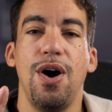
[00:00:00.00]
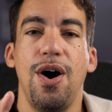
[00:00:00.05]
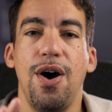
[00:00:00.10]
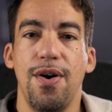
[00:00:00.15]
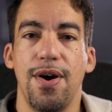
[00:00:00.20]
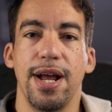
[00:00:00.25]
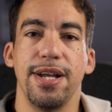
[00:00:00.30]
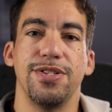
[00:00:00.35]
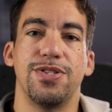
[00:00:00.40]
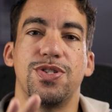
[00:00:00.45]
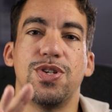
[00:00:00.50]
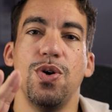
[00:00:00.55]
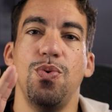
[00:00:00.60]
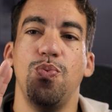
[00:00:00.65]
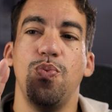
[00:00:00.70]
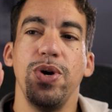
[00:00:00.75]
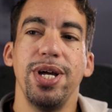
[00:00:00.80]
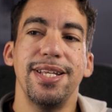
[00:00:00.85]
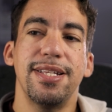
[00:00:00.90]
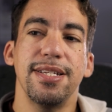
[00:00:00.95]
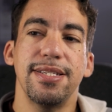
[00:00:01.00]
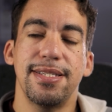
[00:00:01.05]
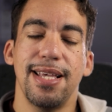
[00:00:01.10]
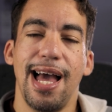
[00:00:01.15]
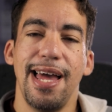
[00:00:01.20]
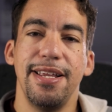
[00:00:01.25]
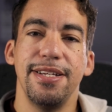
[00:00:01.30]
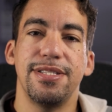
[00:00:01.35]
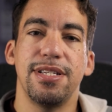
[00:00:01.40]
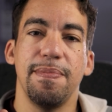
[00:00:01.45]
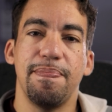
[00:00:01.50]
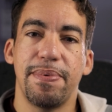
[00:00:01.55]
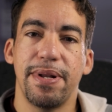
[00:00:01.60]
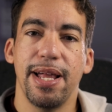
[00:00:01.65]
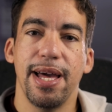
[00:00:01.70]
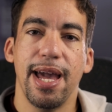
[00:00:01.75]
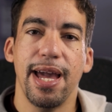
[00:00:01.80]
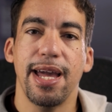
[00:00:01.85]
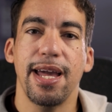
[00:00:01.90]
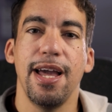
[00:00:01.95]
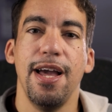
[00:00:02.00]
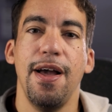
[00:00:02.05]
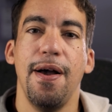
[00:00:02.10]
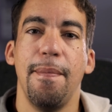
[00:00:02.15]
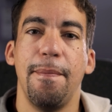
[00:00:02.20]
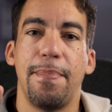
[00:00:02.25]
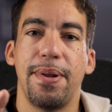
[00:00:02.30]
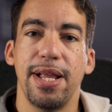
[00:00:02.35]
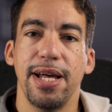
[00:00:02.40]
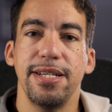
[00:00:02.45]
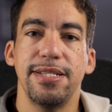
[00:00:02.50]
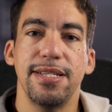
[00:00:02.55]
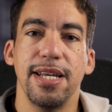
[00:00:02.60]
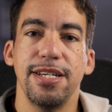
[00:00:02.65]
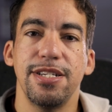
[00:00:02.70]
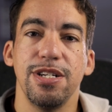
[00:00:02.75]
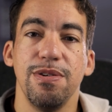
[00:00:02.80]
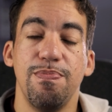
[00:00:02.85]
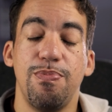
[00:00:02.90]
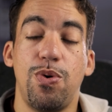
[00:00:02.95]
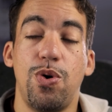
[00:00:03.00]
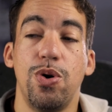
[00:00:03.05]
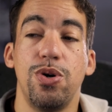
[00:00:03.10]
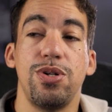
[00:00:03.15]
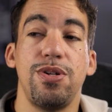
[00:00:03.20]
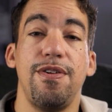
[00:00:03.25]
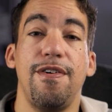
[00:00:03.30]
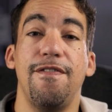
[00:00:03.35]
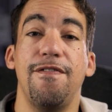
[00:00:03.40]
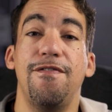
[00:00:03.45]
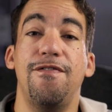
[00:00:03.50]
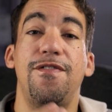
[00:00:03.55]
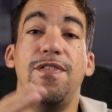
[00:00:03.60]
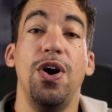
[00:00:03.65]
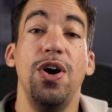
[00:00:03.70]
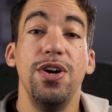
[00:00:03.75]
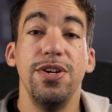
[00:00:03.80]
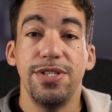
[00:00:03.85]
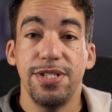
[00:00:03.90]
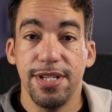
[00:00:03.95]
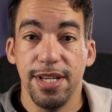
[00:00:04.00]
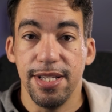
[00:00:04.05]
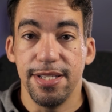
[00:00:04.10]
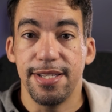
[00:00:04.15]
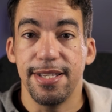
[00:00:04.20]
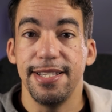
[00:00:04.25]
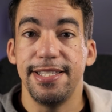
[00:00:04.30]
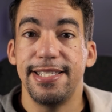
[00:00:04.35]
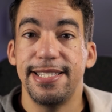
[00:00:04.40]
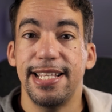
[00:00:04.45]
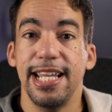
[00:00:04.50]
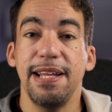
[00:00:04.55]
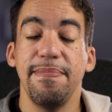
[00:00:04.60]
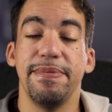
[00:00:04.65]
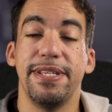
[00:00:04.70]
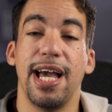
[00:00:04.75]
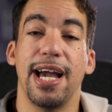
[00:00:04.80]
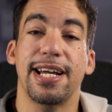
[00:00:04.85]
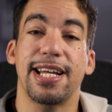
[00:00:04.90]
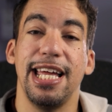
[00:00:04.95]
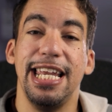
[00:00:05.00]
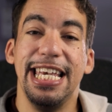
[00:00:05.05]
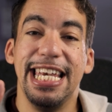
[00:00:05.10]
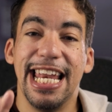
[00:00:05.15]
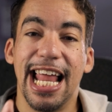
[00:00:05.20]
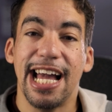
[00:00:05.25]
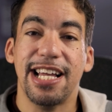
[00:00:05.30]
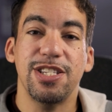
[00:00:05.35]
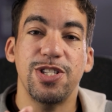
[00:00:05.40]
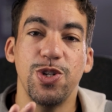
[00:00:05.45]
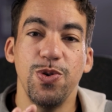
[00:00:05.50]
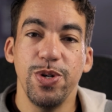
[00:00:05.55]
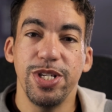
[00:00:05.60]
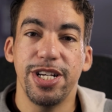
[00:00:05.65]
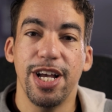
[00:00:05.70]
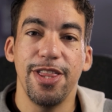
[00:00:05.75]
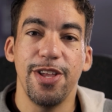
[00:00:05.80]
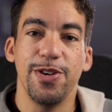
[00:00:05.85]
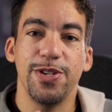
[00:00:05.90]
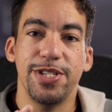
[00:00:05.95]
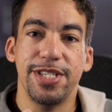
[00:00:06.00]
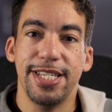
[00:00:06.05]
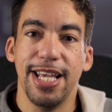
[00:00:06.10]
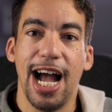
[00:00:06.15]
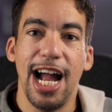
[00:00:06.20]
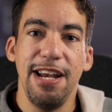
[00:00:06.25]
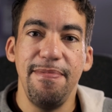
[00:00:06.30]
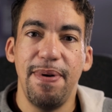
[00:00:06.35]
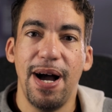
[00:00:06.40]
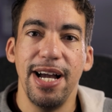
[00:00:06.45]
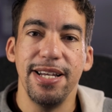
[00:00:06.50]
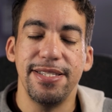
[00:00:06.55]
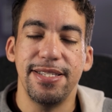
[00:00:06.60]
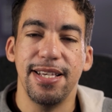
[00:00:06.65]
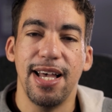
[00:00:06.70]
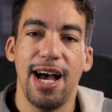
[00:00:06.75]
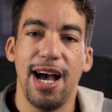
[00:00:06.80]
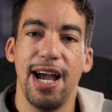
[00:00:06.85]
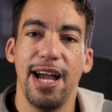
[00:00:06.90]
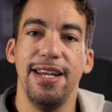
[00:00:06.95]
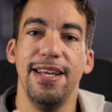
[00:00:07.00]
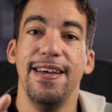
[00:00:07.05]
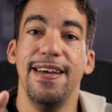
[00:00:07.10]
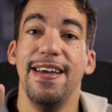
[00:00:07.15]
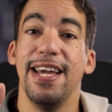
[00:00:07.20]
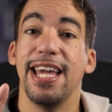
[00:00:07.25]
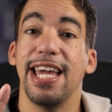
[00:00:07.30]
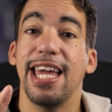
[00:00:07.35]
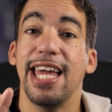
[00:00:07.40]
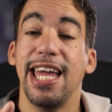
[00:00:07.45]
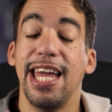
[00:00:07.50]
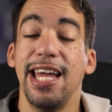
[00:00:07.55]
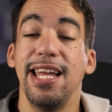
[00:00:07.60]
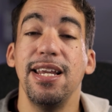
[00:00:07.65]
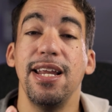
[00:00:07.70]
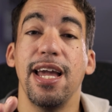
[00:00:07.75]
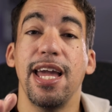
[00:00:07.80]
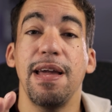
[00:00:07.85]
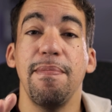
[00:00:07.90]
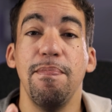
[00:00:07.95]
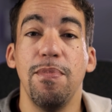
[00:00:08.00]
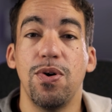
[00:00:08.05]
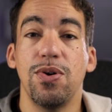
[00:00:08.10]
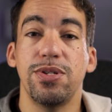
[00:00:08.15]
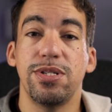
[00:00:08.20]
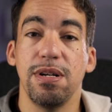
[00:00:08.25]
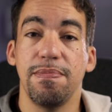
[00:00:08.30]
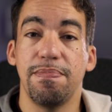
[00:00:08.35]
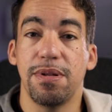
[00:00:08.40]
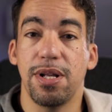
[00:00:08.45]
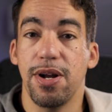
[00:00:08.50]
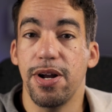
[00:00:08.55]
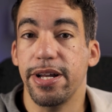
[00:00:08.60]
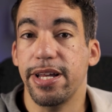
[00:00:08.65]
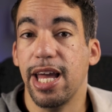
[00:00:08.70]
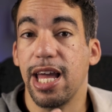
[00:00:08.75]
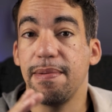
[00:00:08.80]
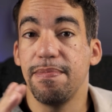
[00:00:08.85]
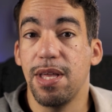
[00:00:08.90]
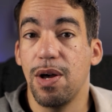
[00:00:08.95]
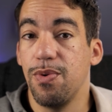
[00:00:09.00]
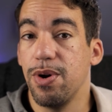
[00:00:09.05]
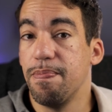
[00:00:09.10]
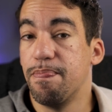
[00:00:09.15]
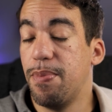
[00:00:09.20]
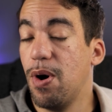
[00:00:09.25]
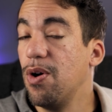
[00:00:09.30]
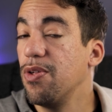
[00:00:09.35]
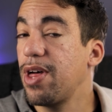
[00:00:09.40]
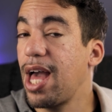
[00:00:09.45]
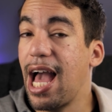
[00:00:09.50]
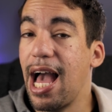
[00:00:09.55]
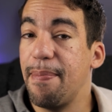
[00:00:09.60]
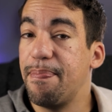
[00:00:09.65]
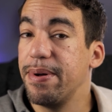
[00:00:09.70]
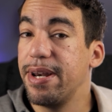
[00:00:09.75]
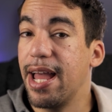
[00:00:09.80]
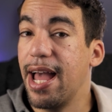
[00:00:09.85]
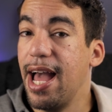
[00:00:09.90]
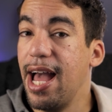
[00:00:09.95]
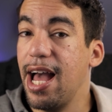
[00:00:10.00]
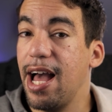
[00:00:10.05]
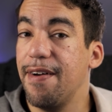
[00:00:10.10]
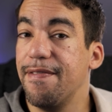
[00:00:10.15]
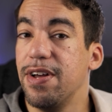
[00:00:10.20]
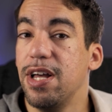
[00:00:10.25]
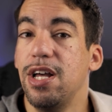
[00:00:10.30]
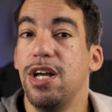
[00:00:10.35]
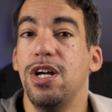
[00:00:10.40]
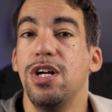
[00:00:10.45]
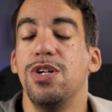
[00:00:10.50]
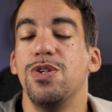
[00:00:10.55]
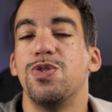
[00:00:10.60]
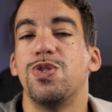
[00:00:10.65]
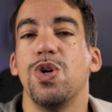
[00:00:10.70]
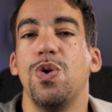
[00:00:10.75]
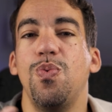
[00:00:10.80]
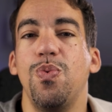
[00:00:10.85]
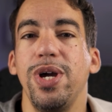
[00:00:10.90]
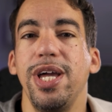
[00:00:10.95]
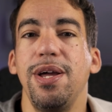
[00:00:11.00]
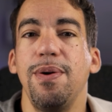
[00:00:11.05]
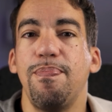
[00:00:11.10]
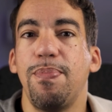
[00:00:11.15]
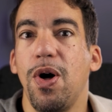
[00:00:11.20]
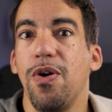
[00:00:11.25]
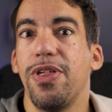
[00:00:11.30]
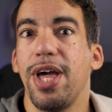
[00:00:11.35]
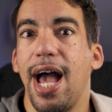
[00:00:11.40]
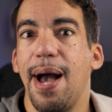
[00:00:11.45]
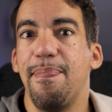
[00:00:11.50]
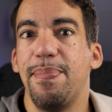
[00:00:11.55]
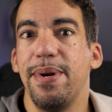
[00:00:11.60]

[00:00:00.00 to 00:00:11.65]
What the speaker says: All right, so we decided to play PlayStation Portal versus Steam Deck next to each other side by side in a multiplayer game that we both happen to have. So we both happen